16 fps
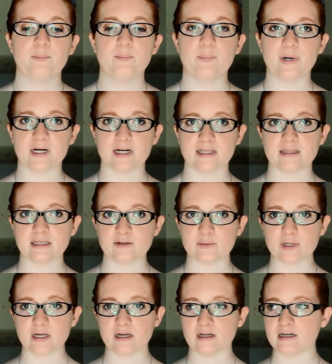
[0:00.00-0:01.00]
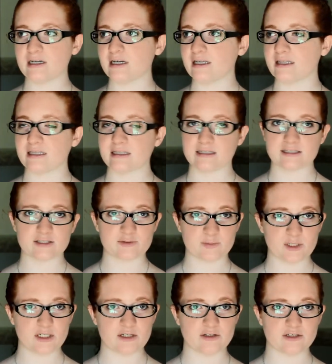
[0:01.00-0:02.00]
But I think we got it. I think this will
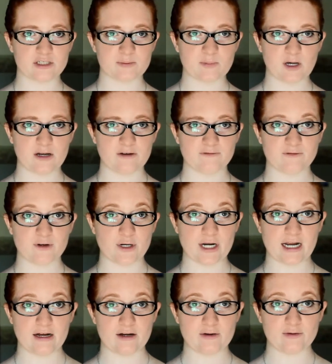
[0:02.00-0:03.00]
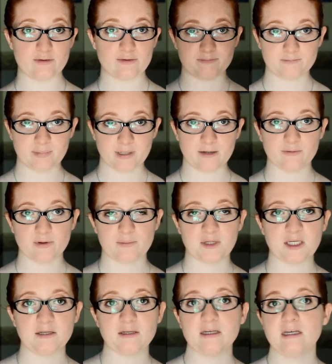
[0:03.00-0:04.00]
be a good spot for now. Bear with
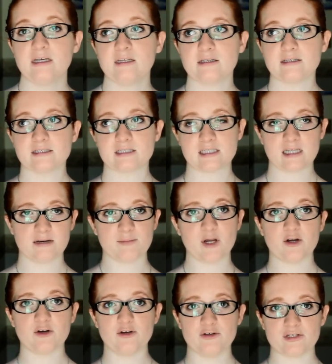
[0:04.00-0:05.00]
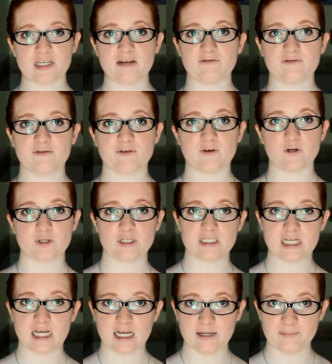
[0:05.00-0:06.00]
me. This is going to be our new set for the
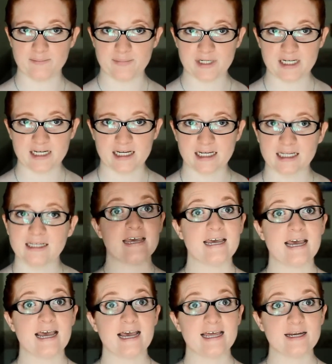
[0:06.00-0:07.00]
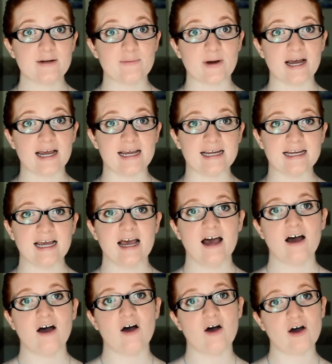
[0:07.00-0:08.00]
time being. Anyway,
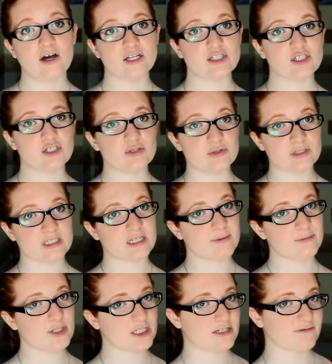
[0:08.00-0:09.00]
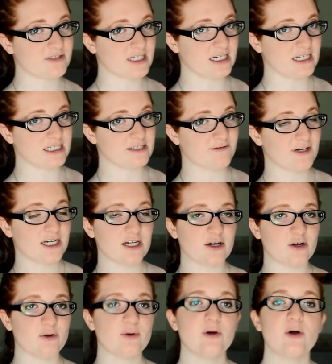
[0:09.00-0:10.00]
on to the subject of today's
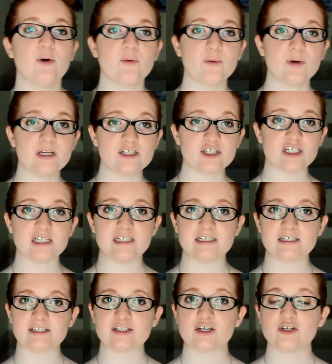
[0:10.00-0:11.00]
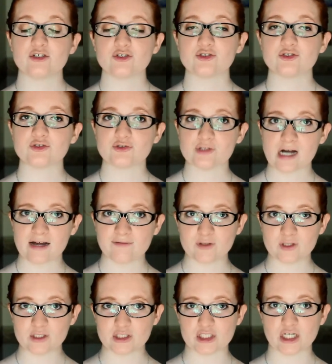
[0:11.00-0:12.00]
video, which is
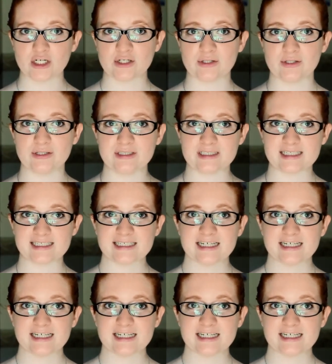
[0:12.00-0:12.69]
travel journals.